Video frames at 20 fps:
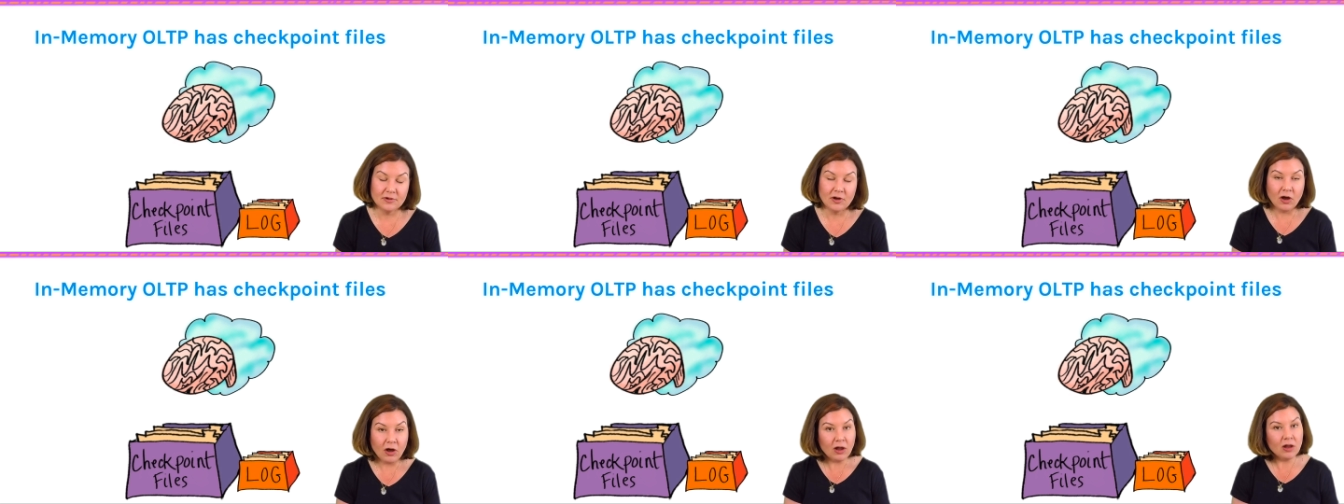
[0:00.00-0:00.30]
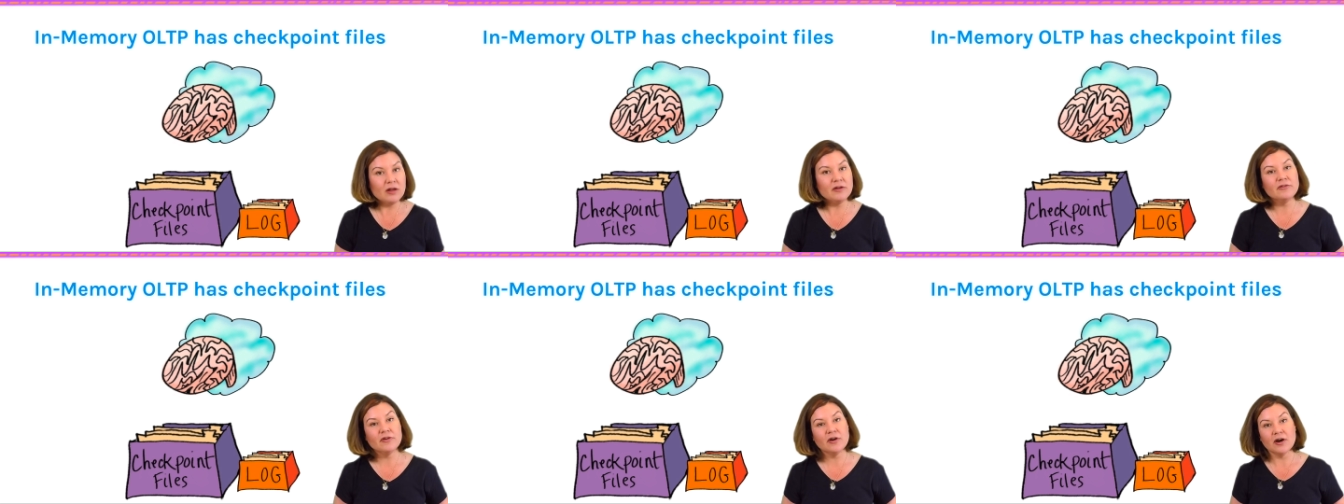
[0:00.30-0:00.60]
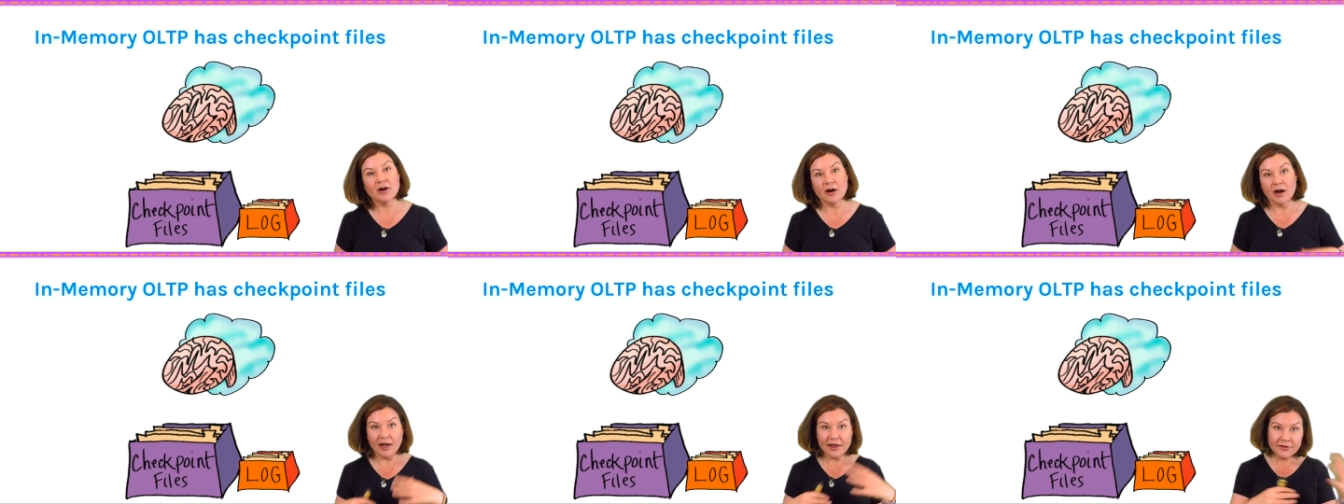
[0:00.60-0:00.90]
all of
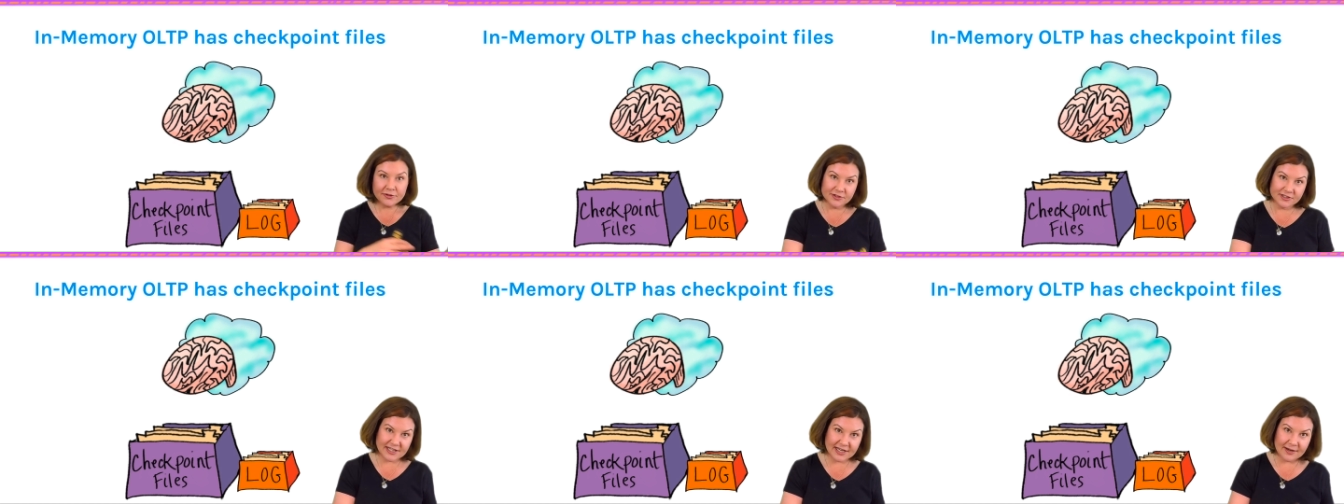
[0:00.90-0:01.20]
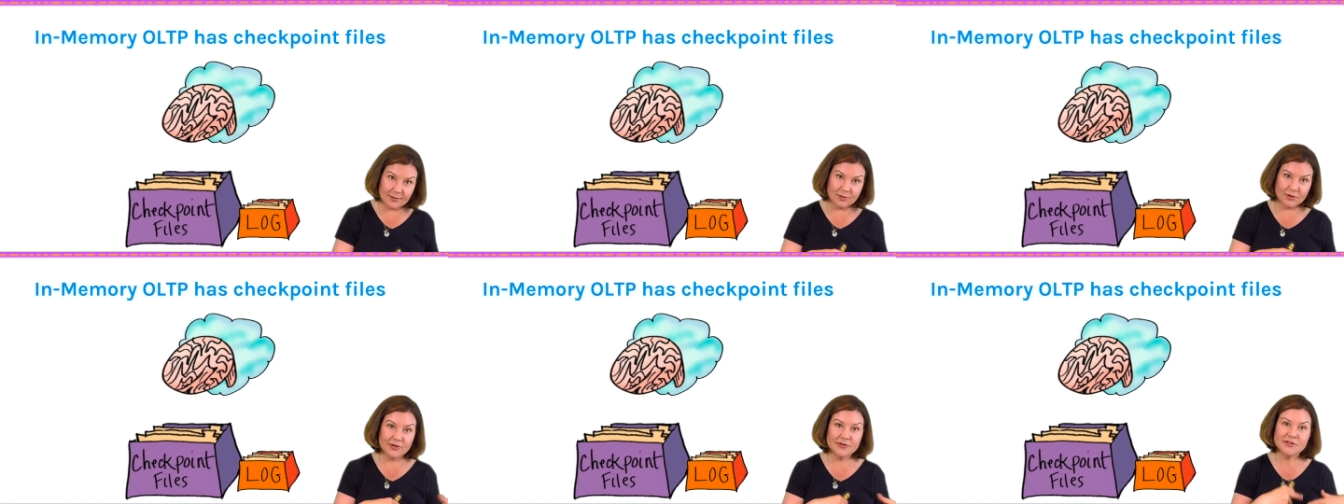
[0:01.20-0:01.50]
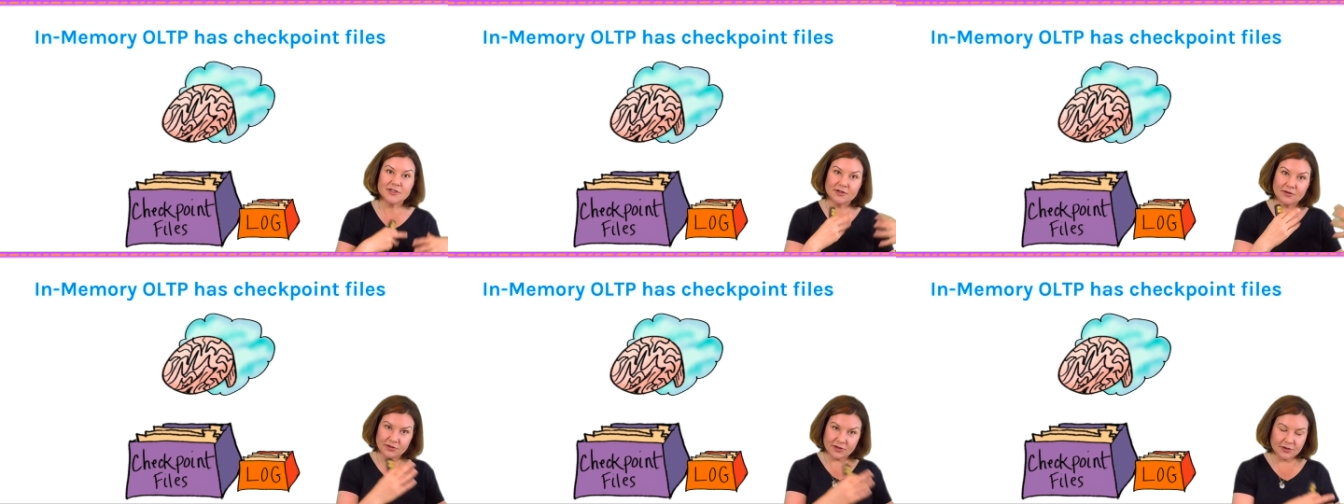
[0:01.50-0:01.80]
our other tables,
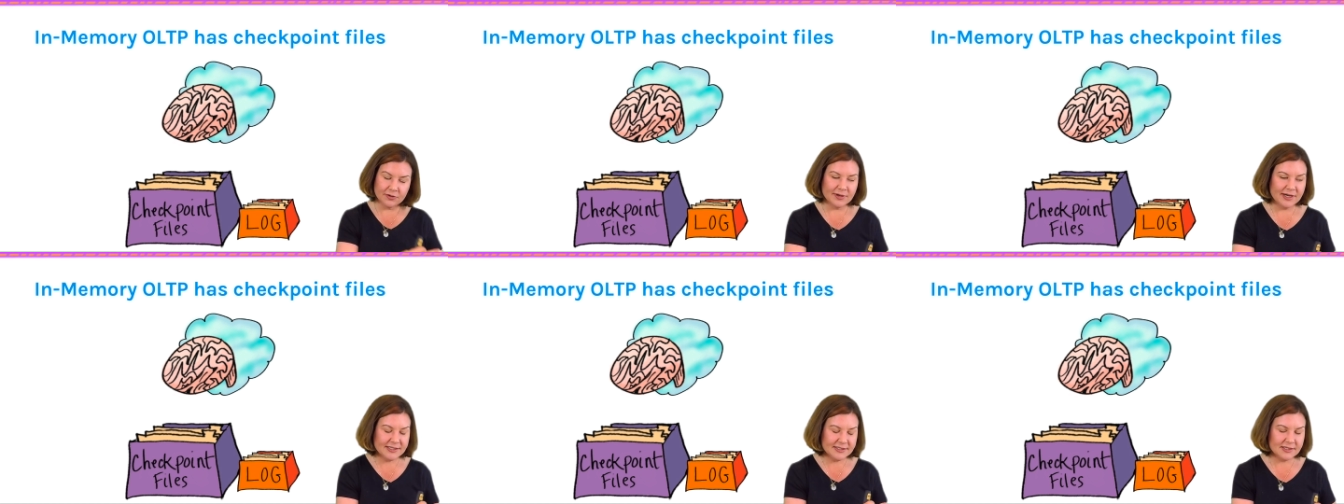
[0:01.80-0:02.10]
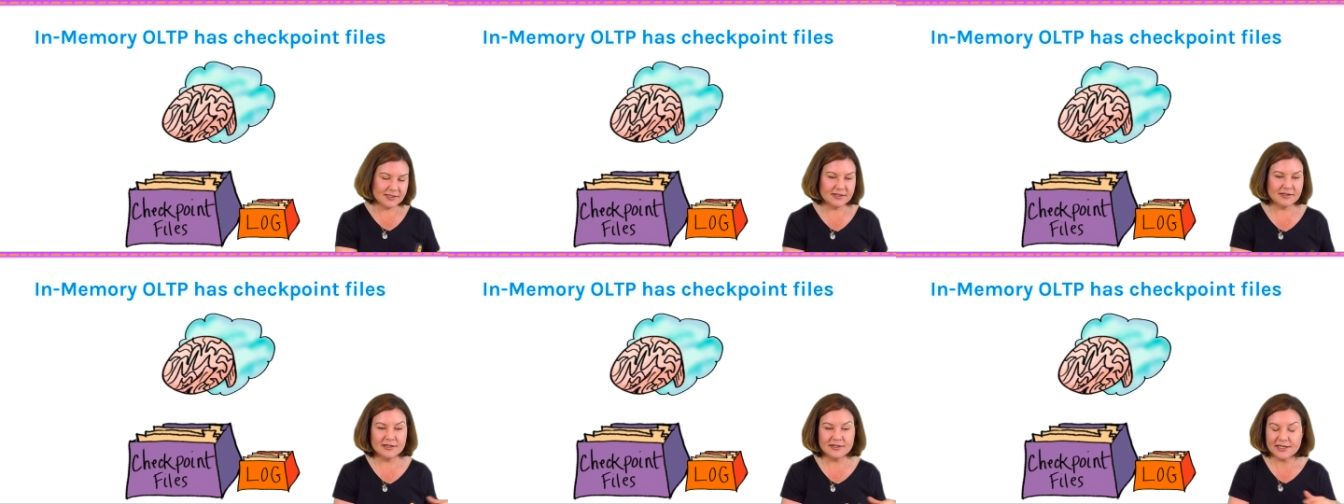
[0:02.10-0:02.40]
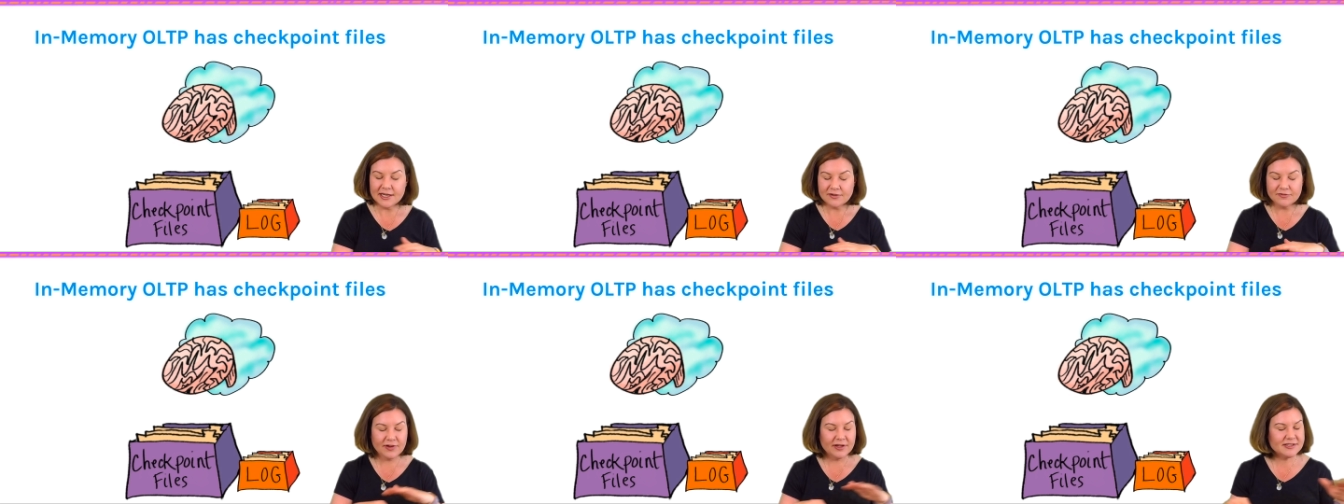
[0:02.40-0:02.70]
you know, they're resident in the
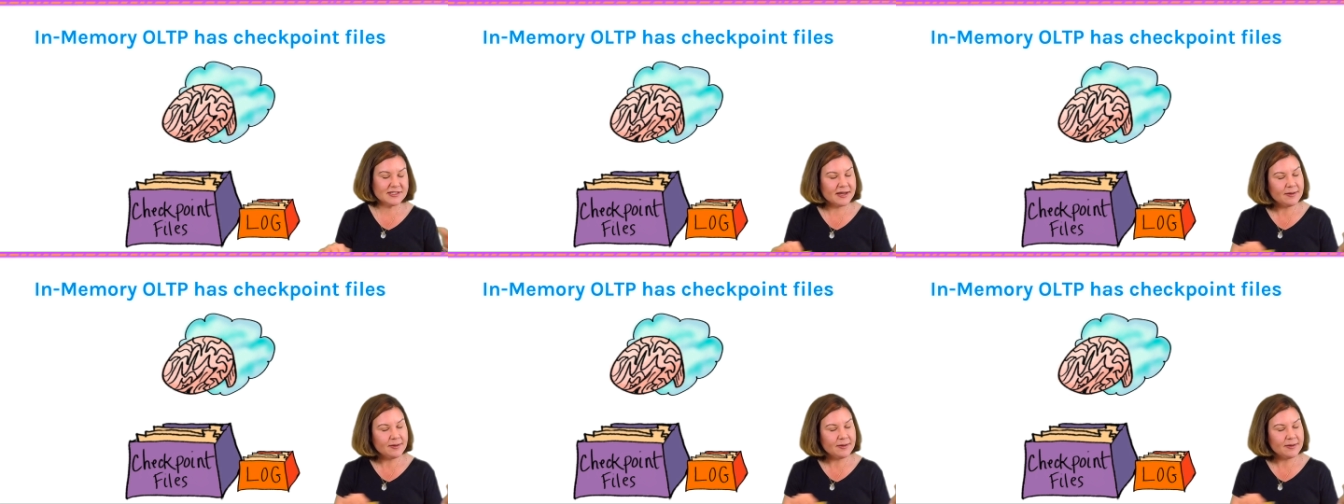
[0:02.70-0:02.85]
data files,